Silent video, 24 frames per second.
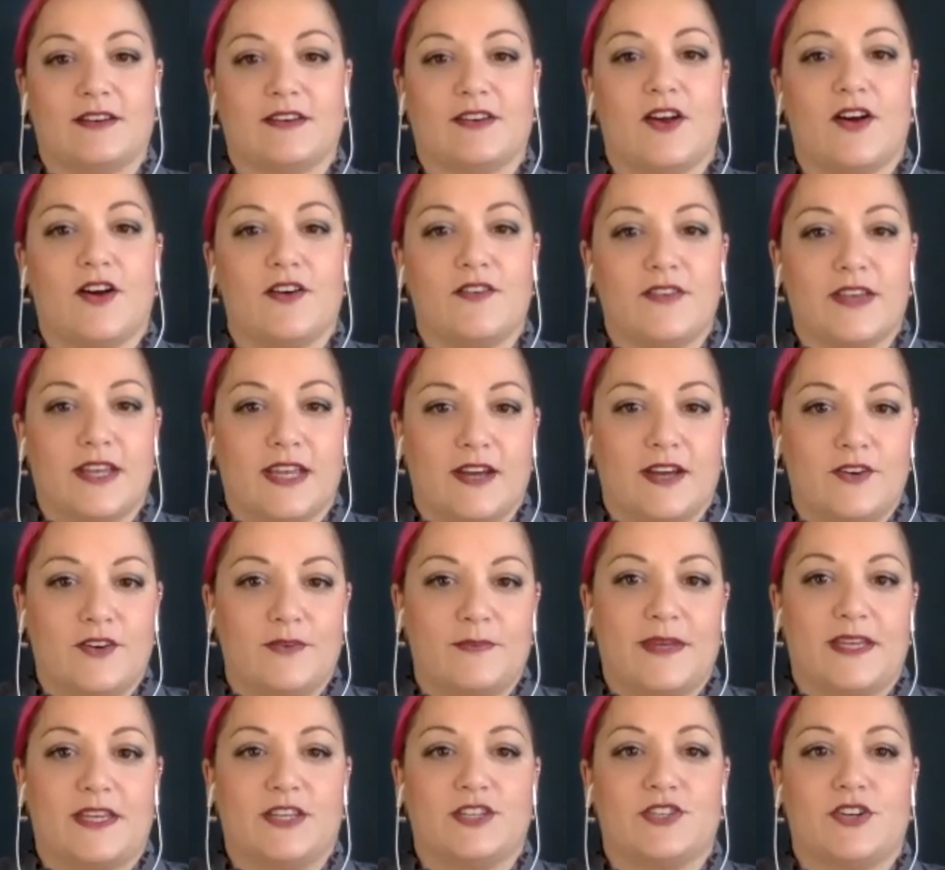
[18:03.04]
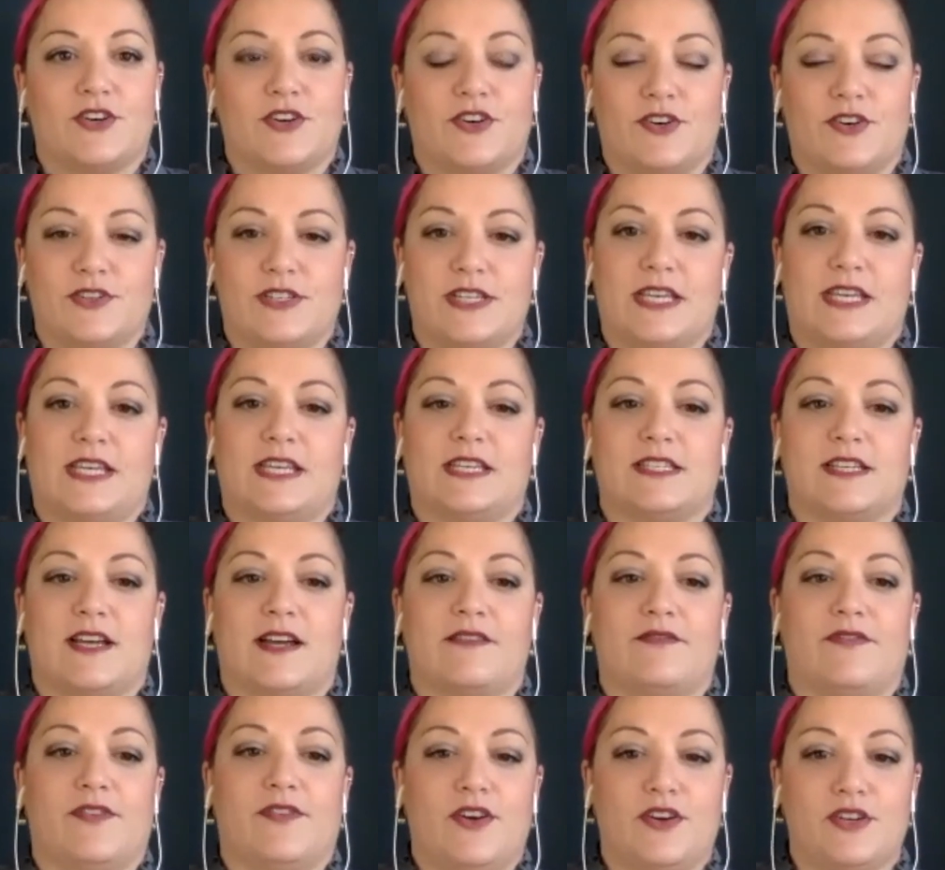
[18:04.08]
carving out, making sure you're taking
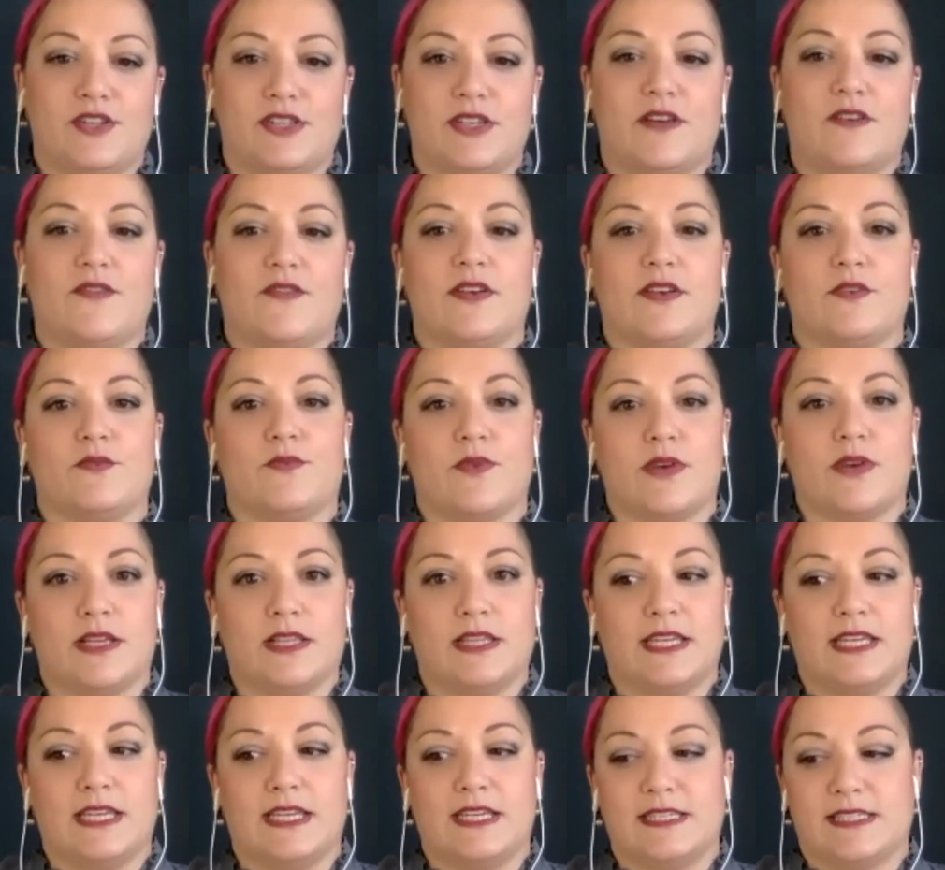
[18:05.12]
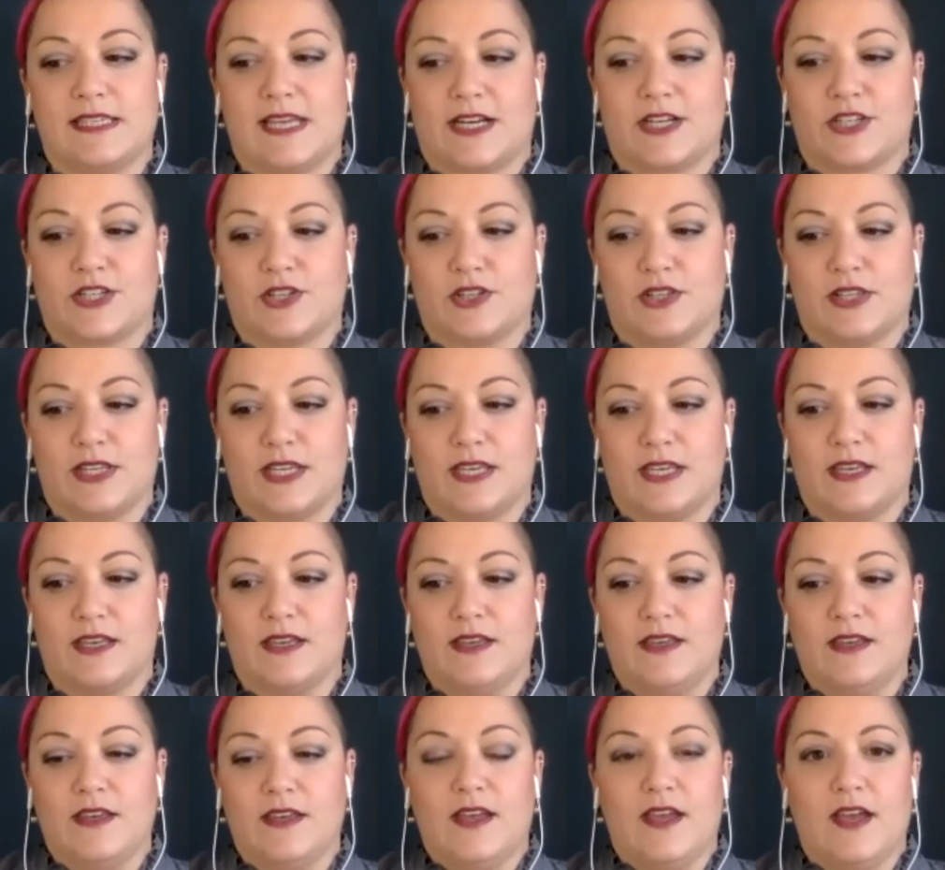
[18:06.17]
time for yourself, it really is actually
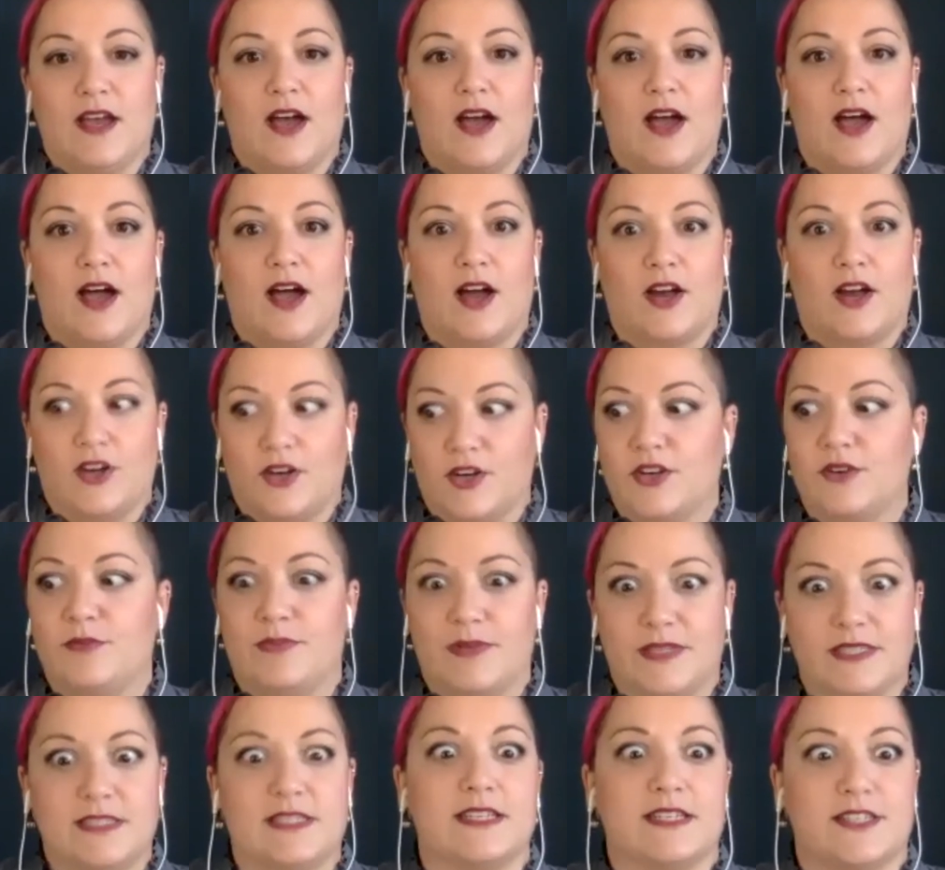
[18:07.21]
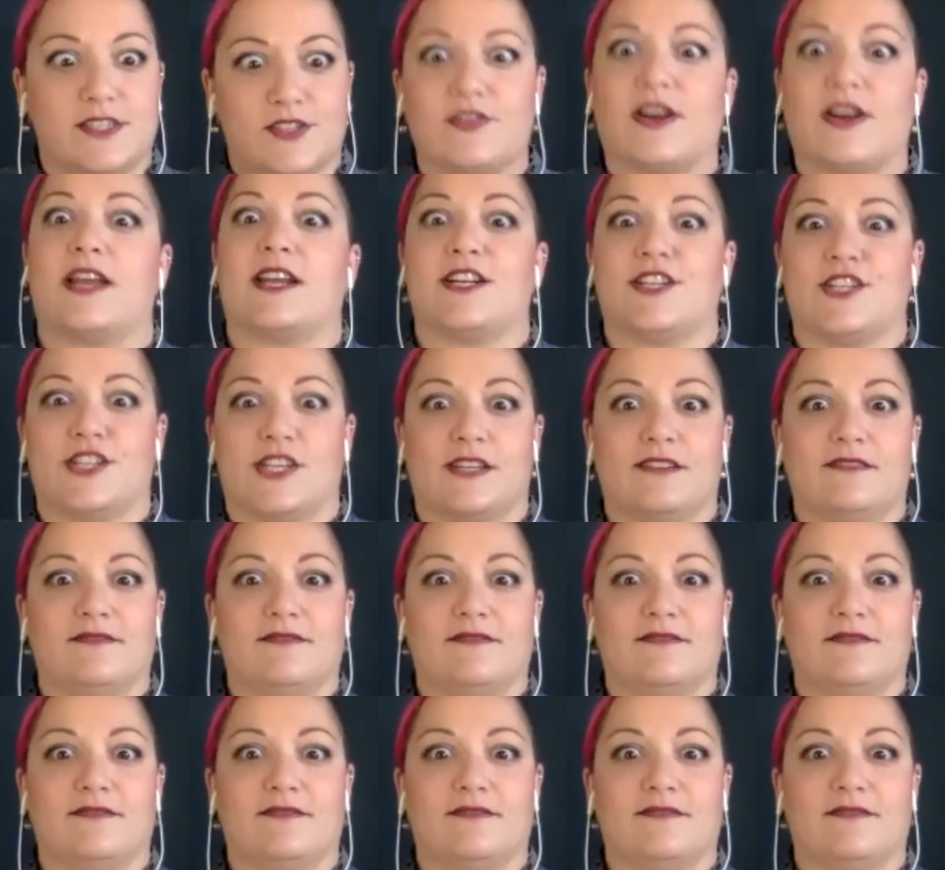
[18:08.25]
a good business strategy,